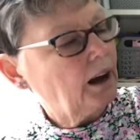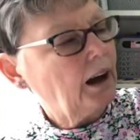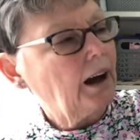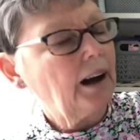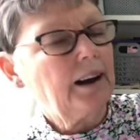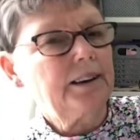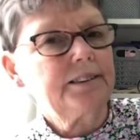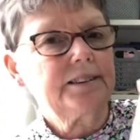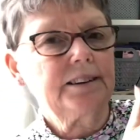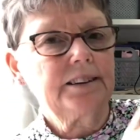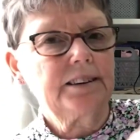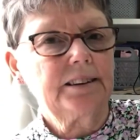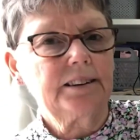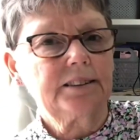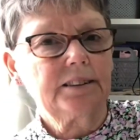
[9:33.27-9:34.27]
I
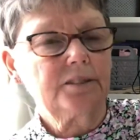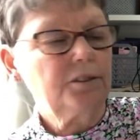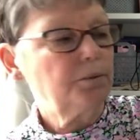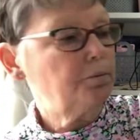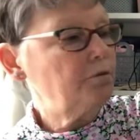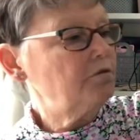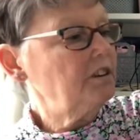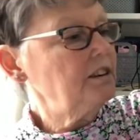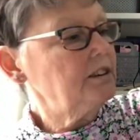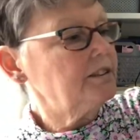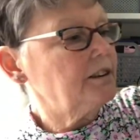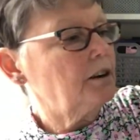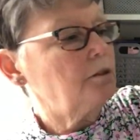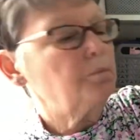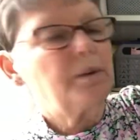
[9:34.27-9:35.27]
did the
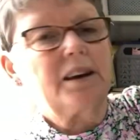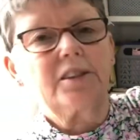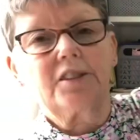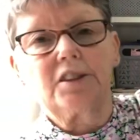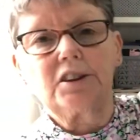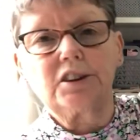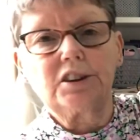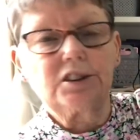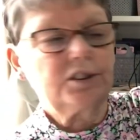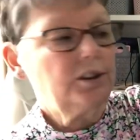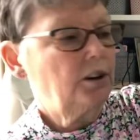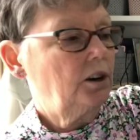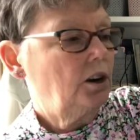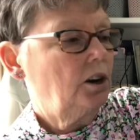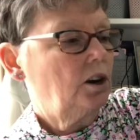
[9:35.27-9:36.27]
burrito method
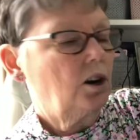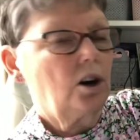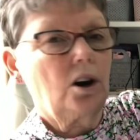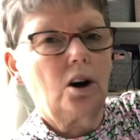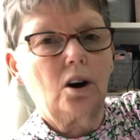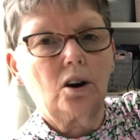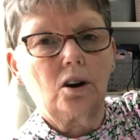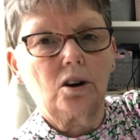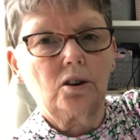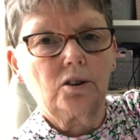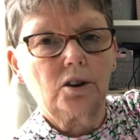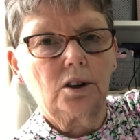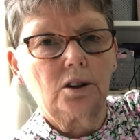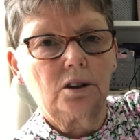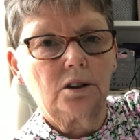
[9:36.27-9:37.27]
on